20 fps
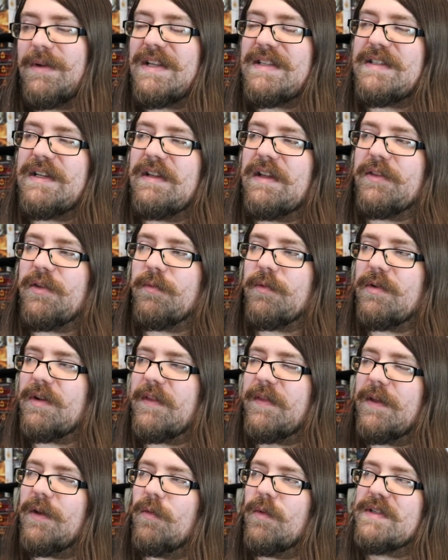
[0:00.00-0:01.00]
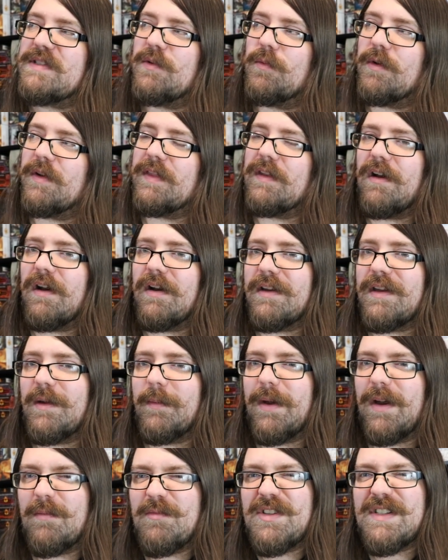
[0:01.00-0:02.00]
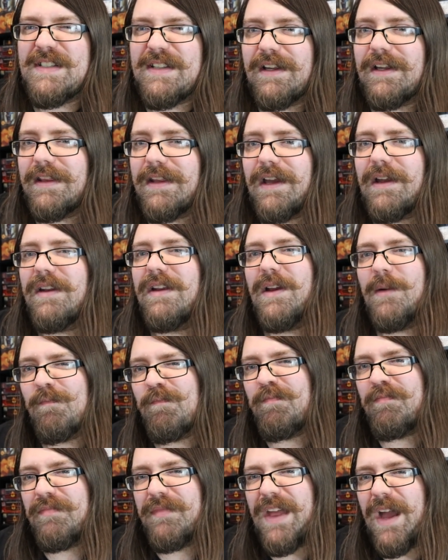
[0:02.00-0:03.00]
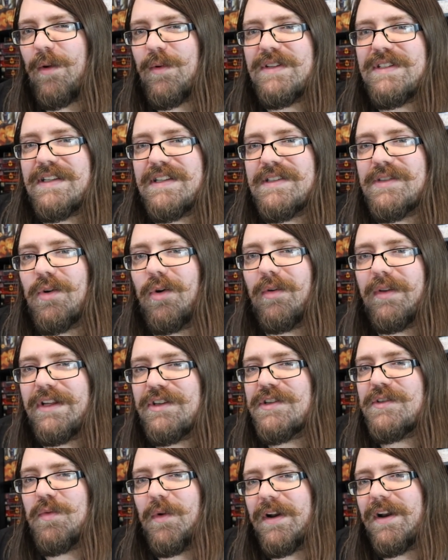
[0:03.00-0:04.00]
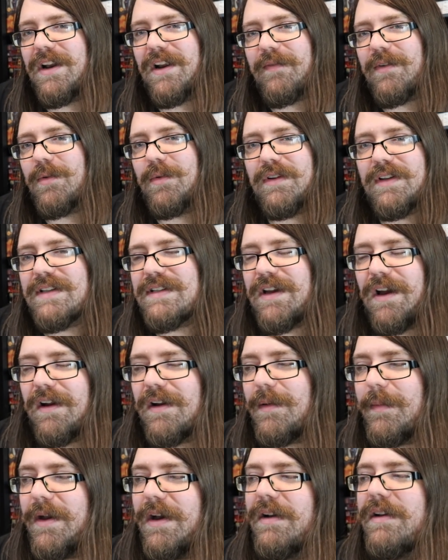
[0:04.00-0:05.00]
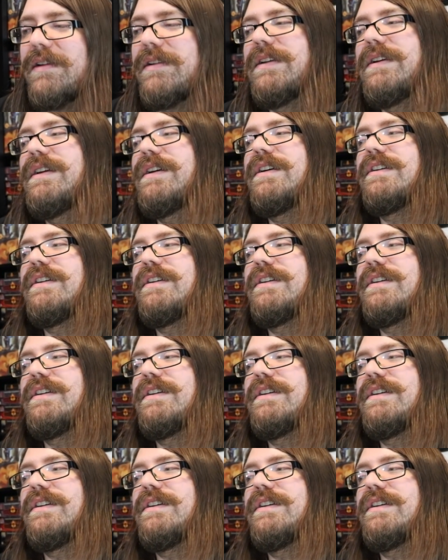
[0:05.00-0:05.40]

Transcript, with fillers: I'm not saying that the Rudy thing wasn't worth talking about. I'm just saying that that was his goal. He just wanted everyone to talk about it.